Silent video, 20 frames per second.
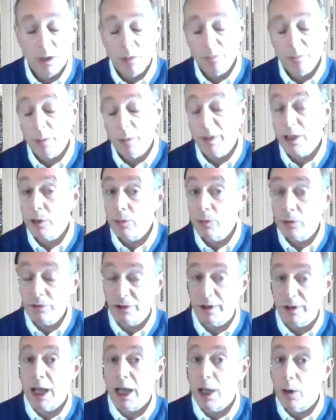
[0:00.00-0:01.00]
But we can
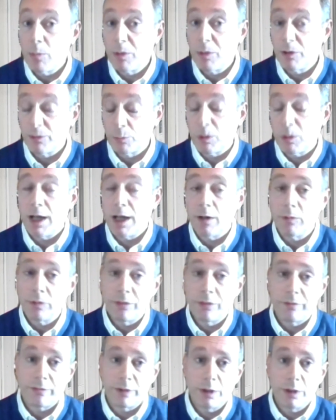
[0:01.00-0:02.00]
also help as well
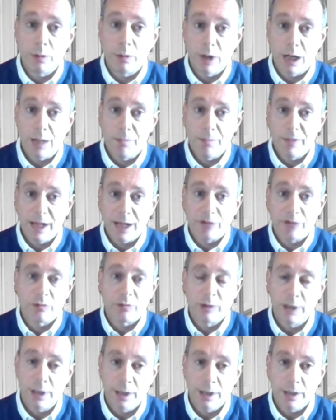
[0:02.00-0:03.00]
through the
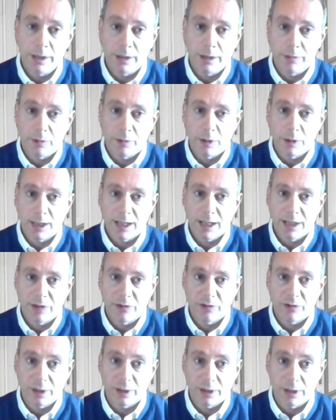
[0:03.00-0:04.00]
actual learning through our case
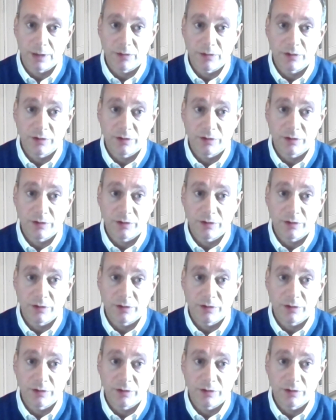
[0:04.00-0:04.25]
studies.